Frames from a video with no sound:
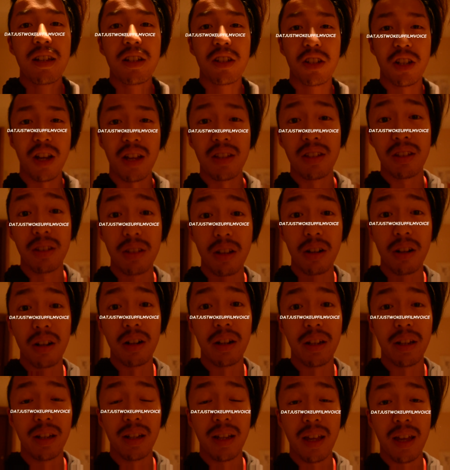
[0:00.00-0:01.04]
Chances
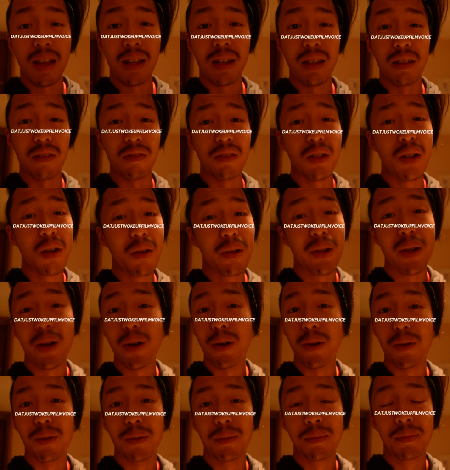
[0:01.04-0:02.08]
are, yet if you don't
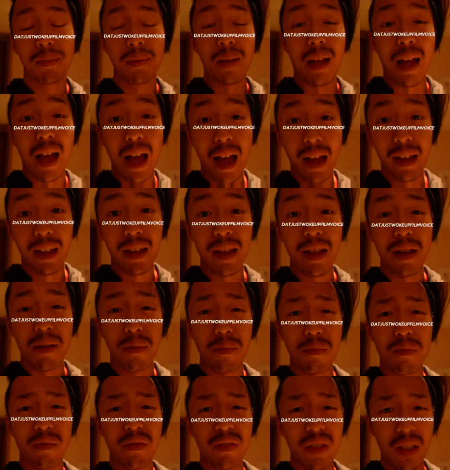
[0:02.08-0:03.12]
know, I
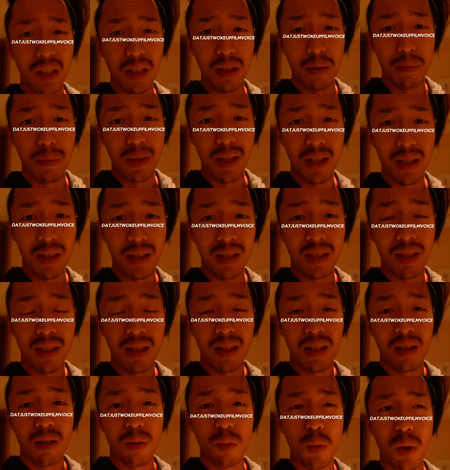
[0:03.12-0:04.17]
am Vietnamese.
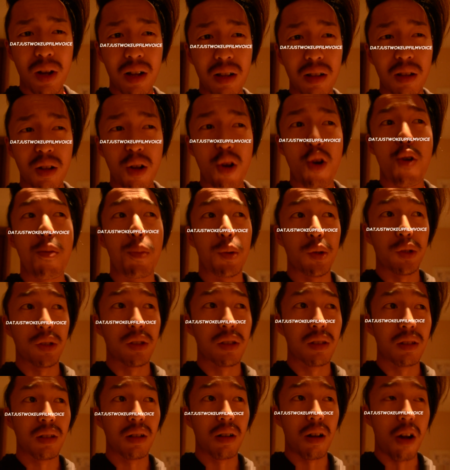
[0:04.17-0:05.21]
Well,
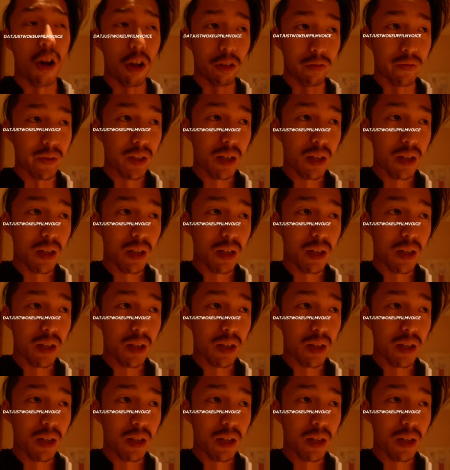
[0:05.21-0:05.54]
almost all